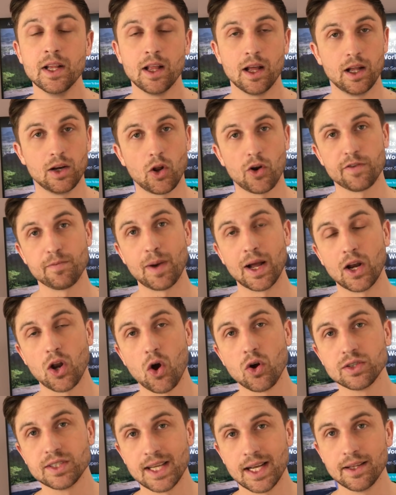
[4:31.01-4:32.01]
a lot of my
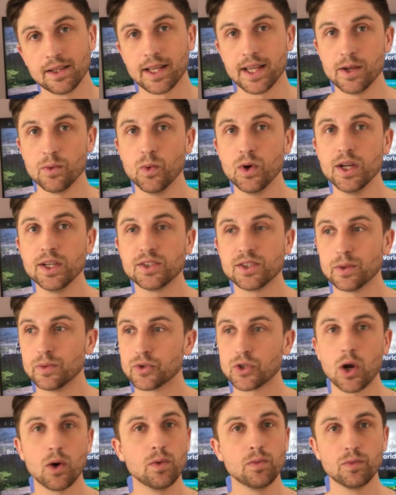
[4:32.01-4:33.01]
long-tail keywords. It
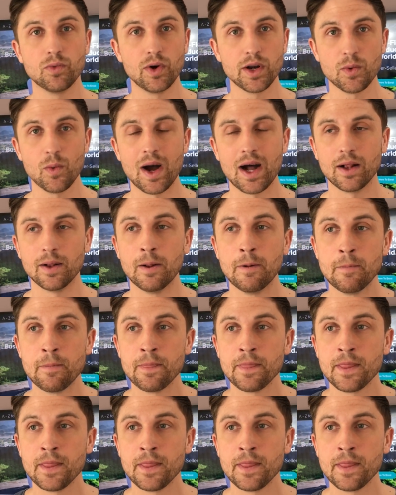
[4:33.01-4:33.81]
was going really well.